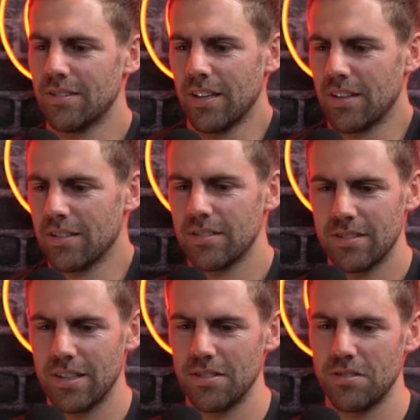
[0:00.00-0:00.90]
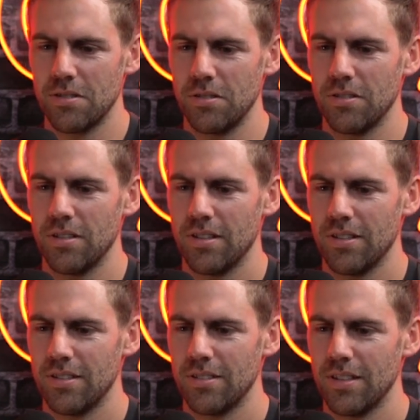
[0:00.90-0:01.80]
didn't do.
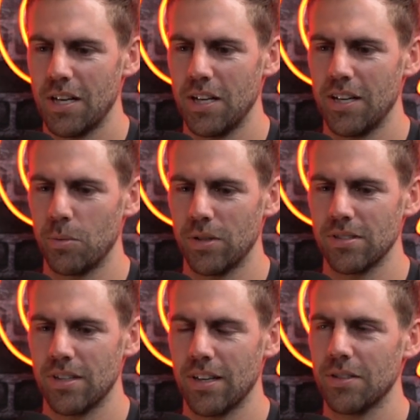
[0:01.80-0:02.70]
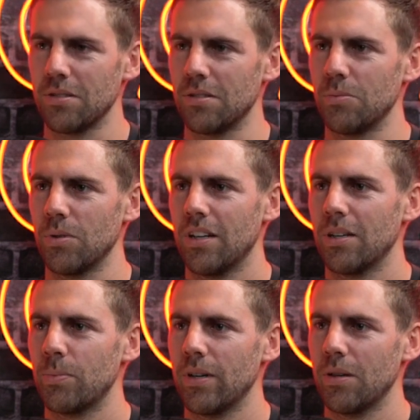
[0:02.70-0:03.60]
It wasn't like your normal
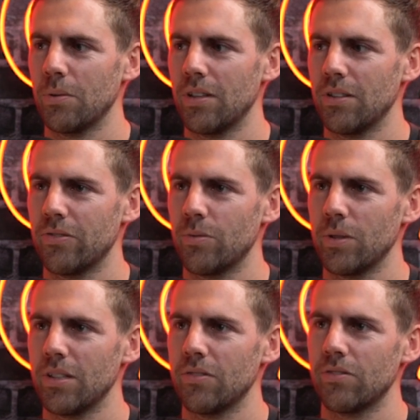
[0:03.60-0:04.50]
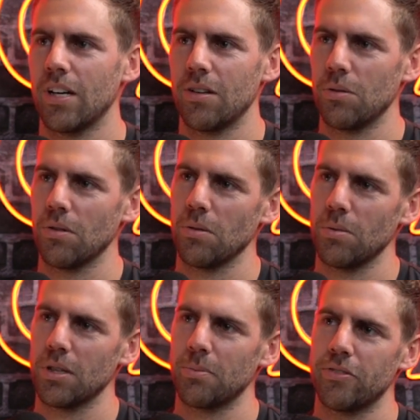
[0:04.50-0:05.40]
IPL where we've done all the
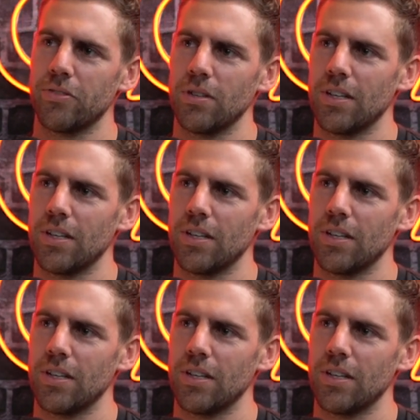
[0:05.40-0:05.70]
work before,